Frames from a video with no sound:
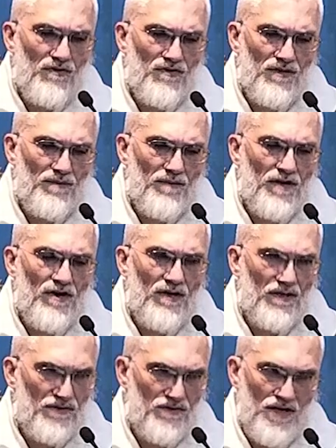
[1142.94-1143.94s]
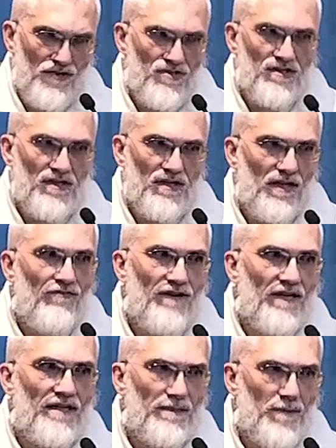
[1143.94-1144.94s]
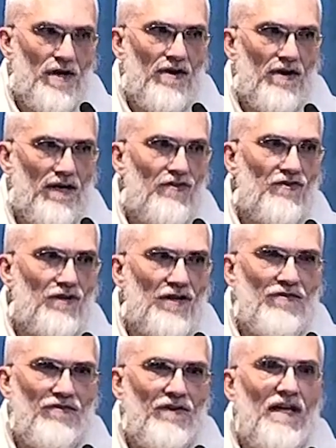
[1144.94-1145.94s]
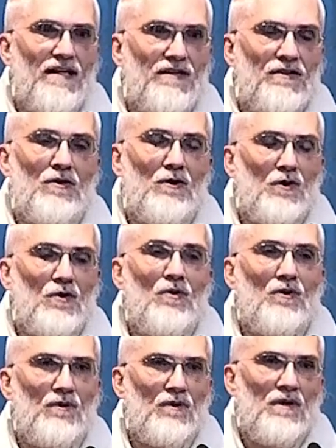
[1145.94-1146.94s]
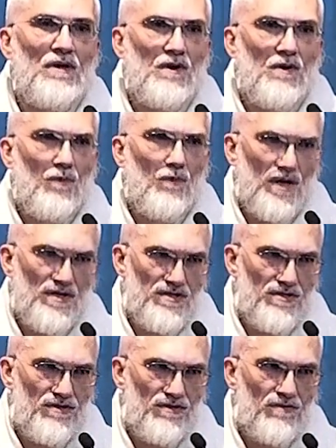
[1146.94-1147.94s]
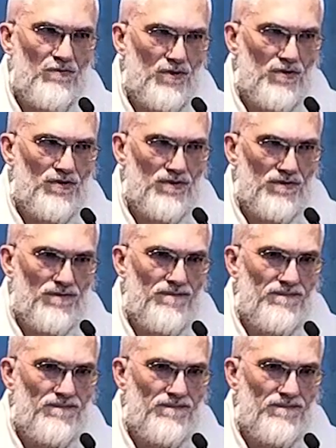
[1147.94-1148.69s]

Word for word: in America is not just going to affect America, it's going to affect the whole Western world.